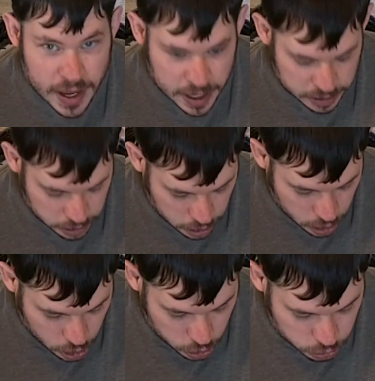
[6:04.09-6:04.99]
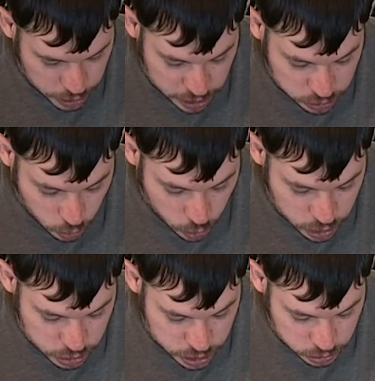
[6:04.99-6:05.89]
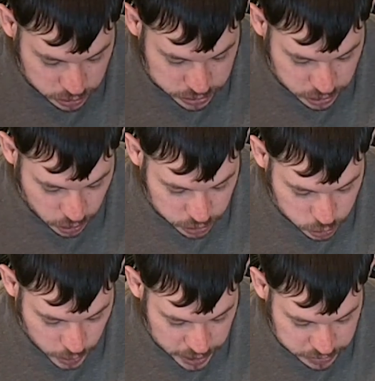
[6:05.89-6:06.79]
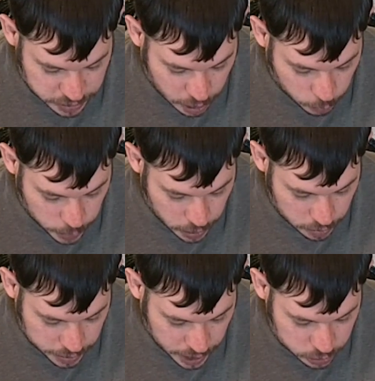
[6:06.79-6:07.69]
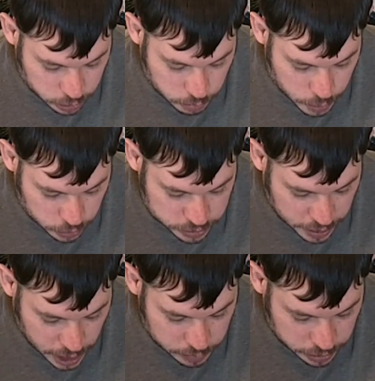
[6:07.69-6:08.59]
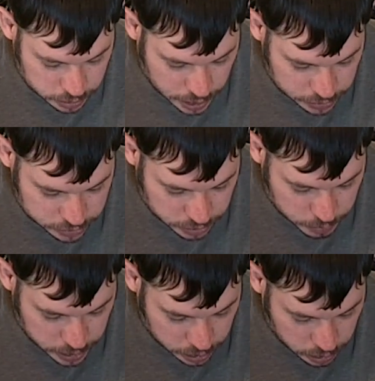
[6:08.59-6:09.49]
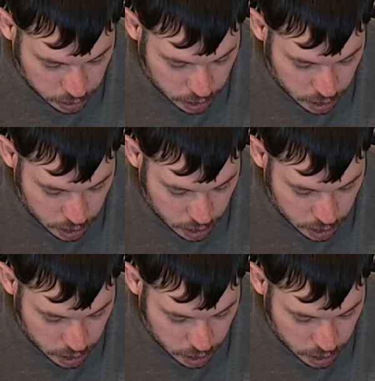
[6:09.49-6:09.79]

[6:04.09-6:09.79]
And Grant's ordered general assaults twice now. Canceled them both times at the last minute.